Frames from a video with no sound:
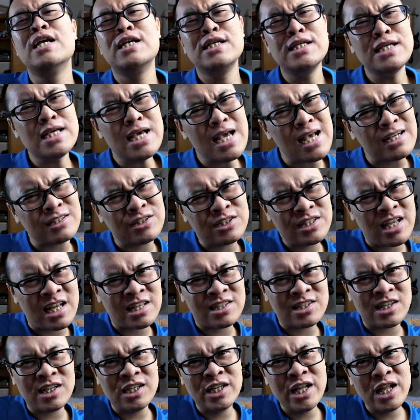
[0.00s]
Yes,
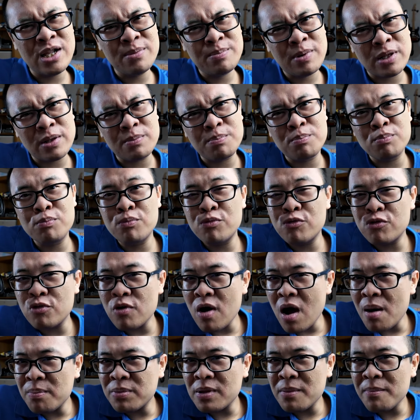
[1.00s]
that's a little bit
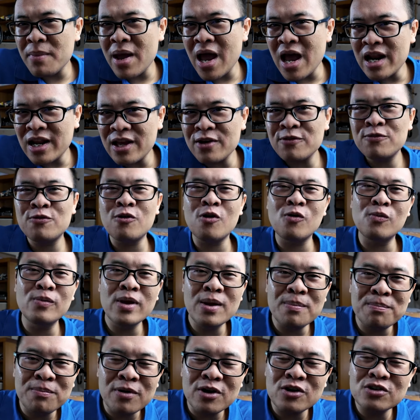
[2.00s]
problematic for
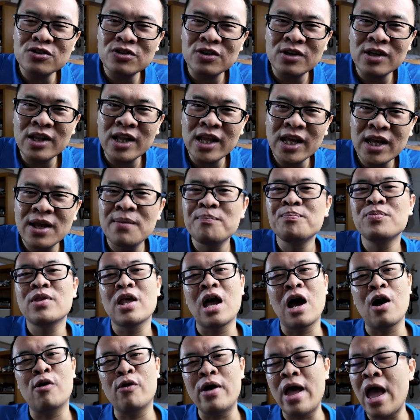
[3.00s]
me personally.
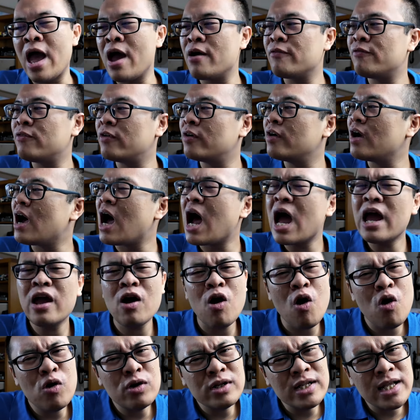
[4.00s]
However, I
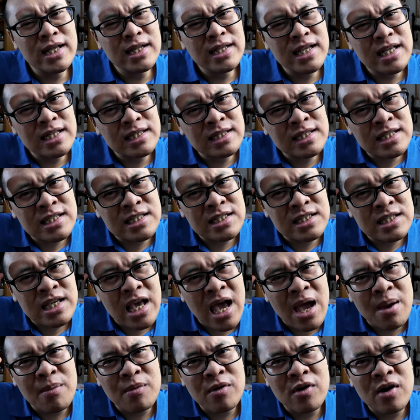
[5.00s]
only need this
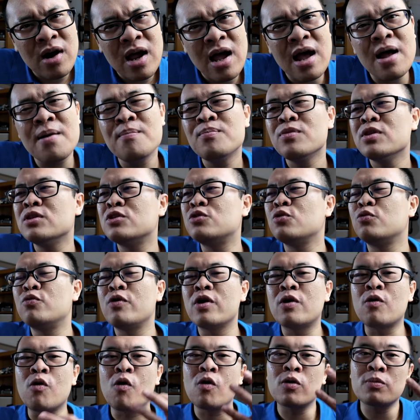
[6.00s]
camera to
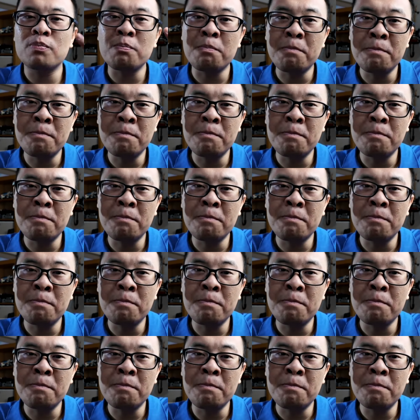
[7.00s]
record